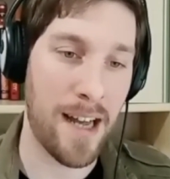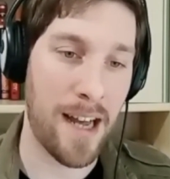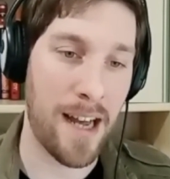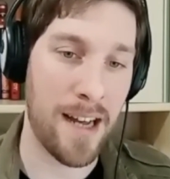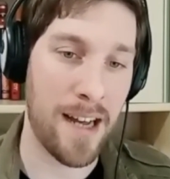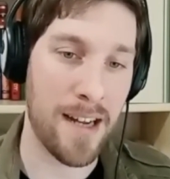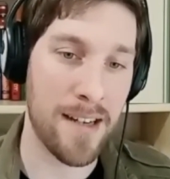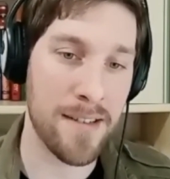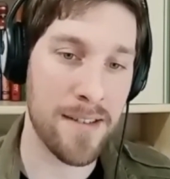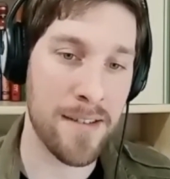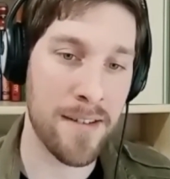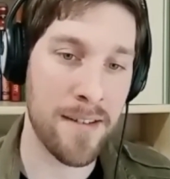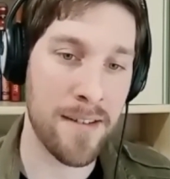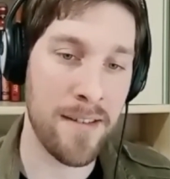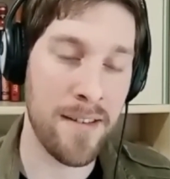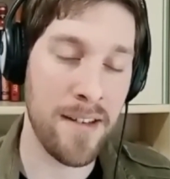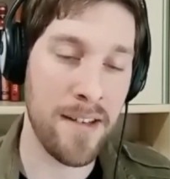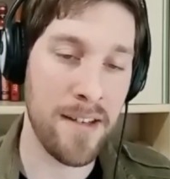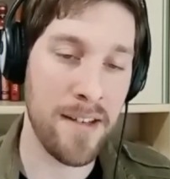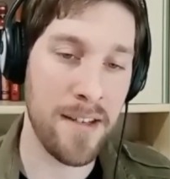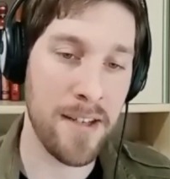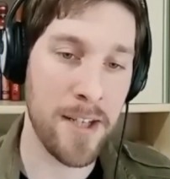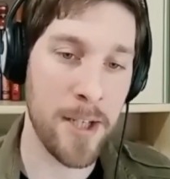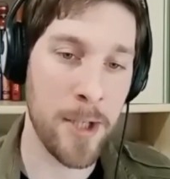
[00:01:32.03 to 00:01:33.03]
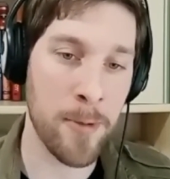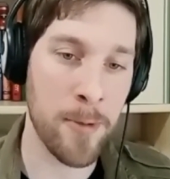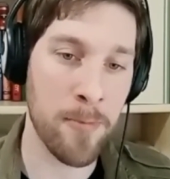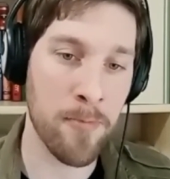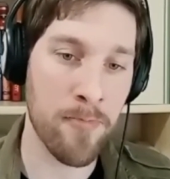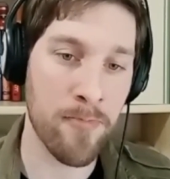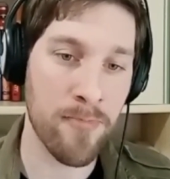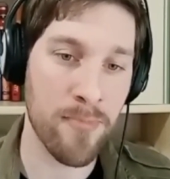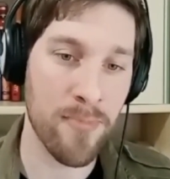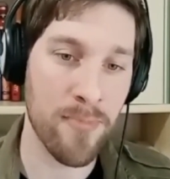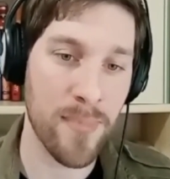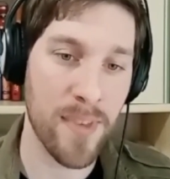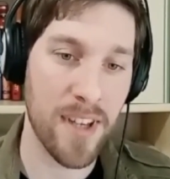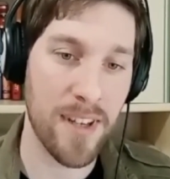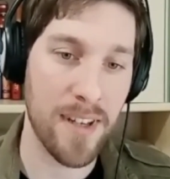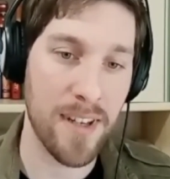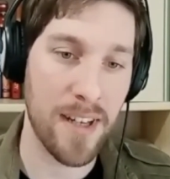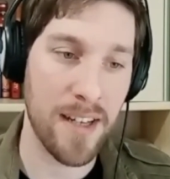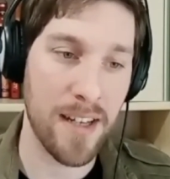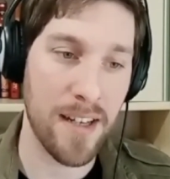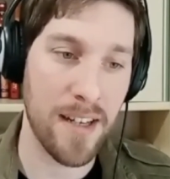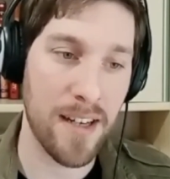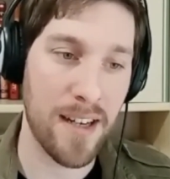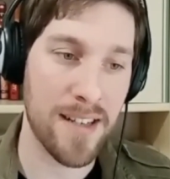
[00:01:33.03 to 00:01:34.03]
as the
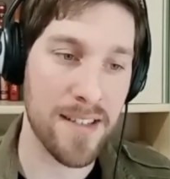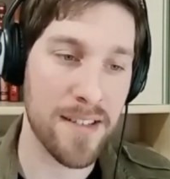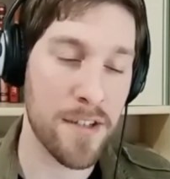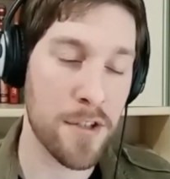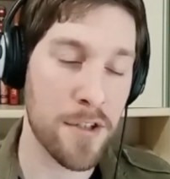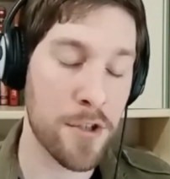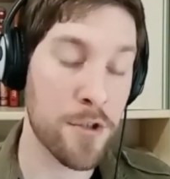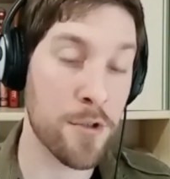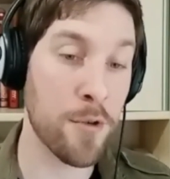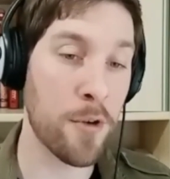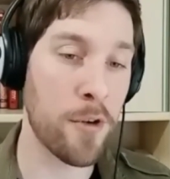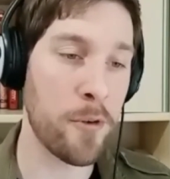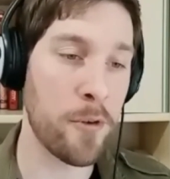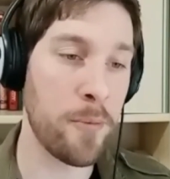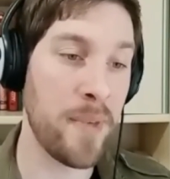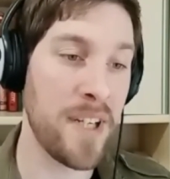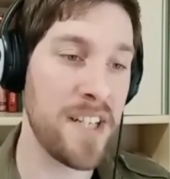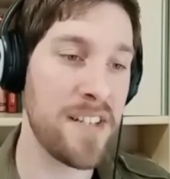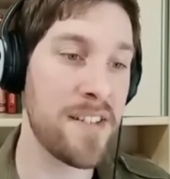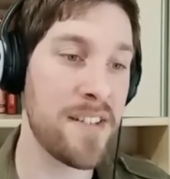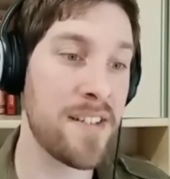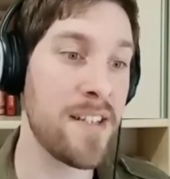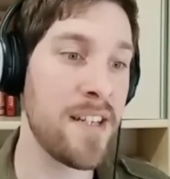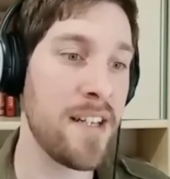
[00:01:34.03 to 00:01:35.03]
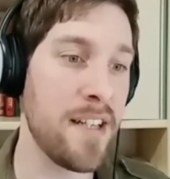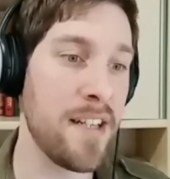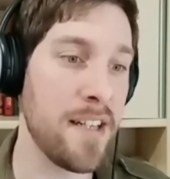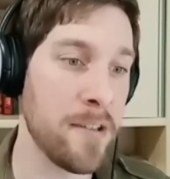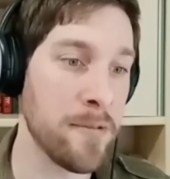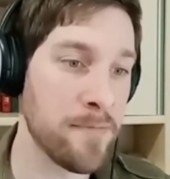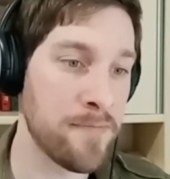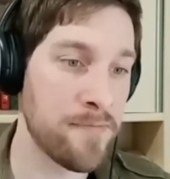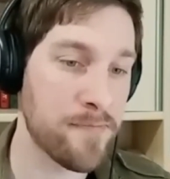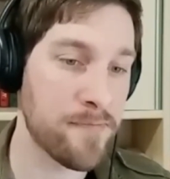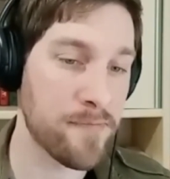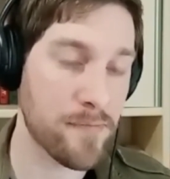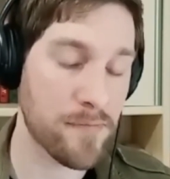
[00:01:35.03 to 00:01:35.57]
as a stormy sea.